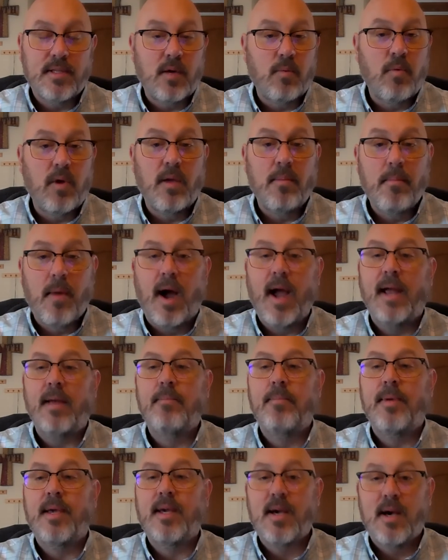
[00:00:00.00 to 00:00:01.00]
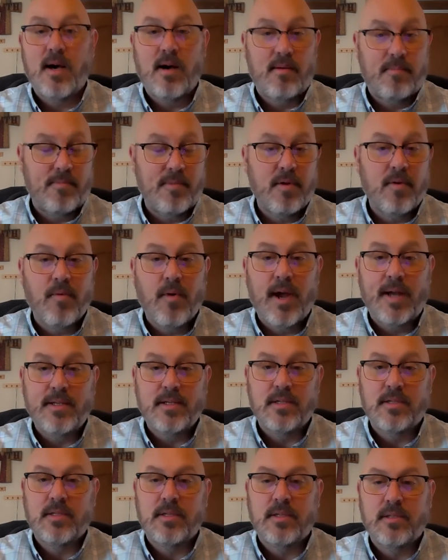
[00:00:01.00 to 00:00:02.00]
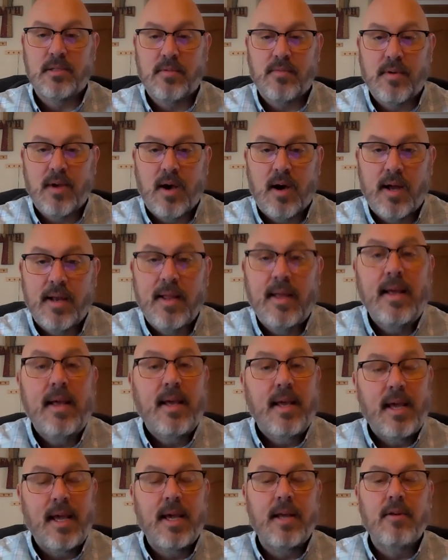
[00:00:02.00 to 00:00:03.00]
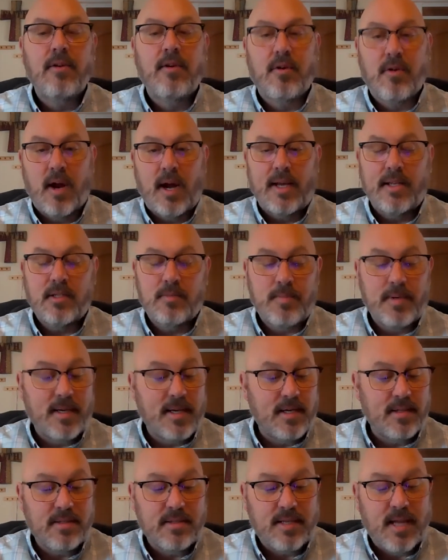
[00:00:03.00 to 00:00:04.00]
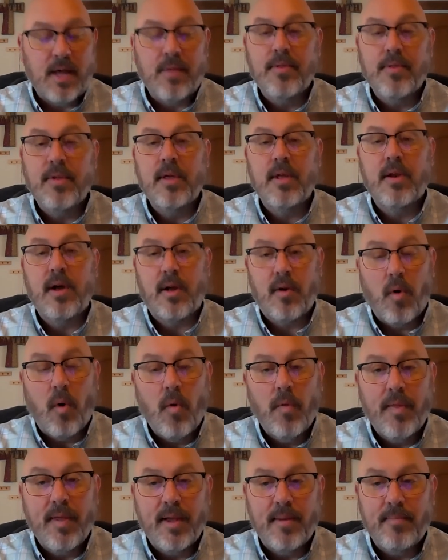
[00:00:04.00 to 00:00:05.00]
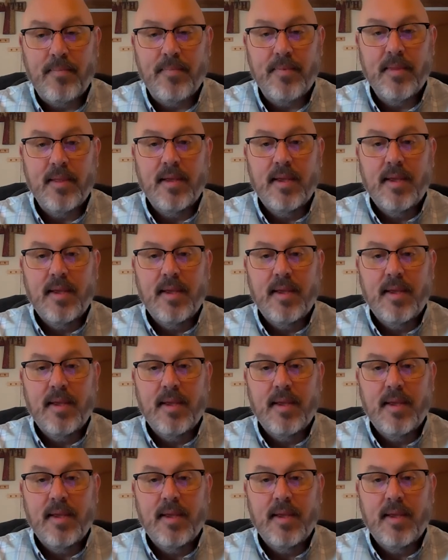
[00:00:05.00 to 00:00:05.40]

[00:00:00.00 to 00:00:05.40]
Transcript: that we might become the righteousness of God in Christ, because death could not hold him.